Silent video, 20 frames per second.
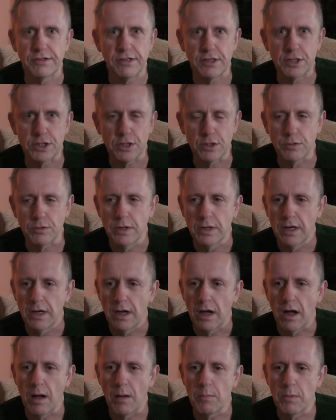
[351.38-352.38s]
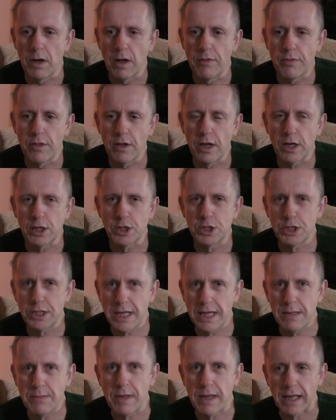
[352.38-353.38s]
issue, and the
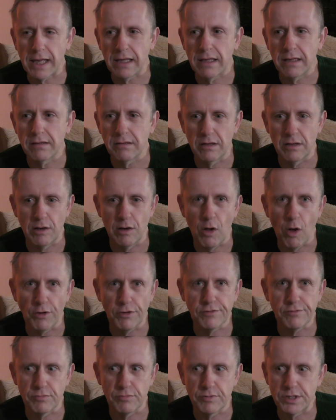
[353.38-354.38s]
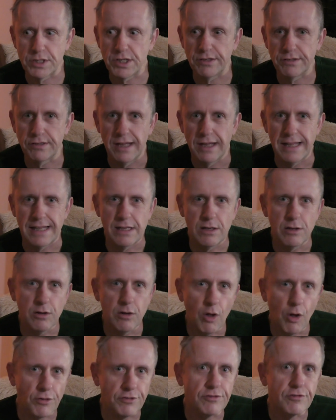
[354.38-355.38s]
ischemic loss, which is
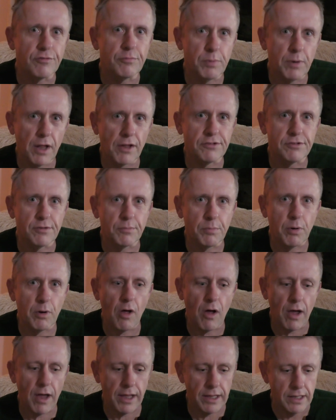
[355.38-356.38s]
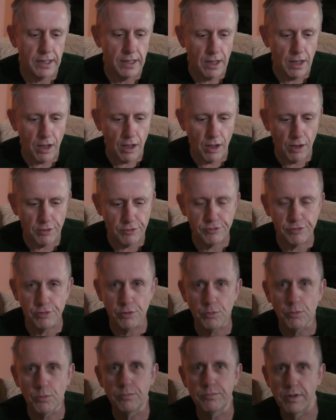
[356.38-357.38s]
loss of blood supply
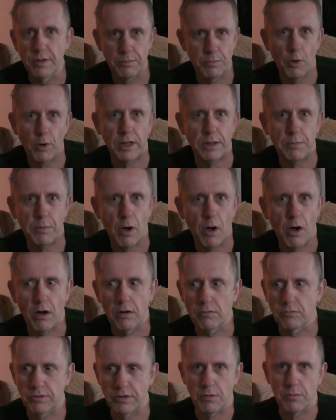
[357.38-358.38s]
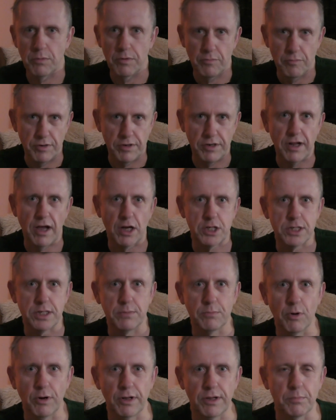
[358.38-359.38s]
to the body part, a reduction
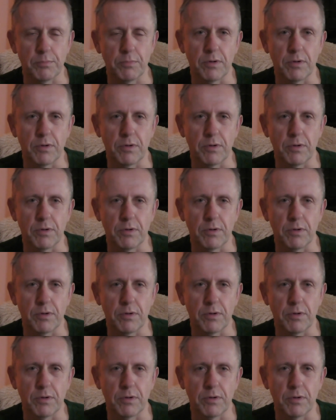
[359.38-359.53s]
in body